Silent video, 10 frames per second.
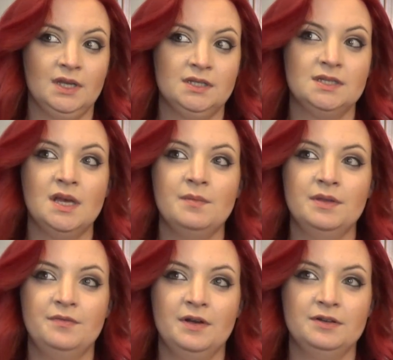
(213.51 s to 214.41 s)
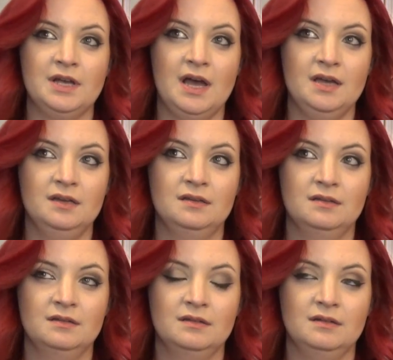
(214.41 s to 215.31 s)
Did that motherfucker die?
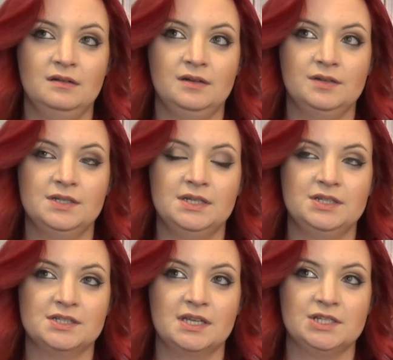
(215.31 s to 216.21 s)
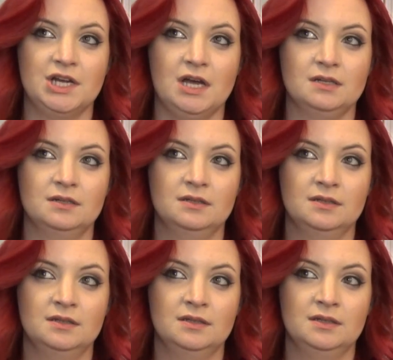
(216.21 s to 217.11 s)
Or did he just get shot?
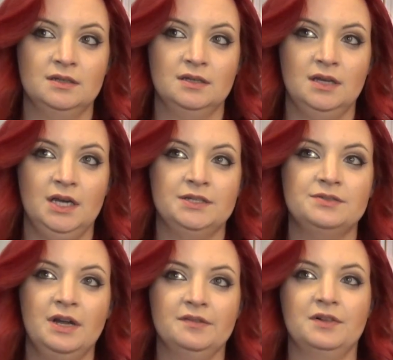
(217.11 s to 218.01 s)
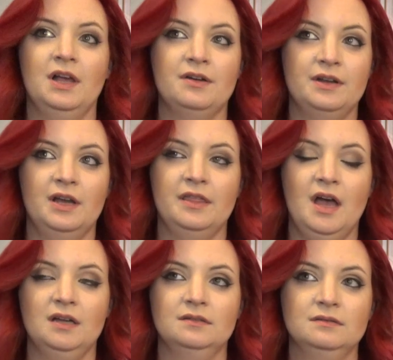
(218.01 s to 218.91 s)
I do not have clarity on
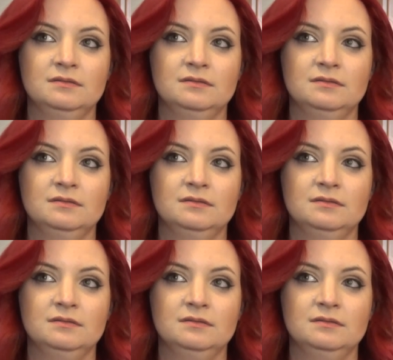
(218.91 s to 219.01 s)
that.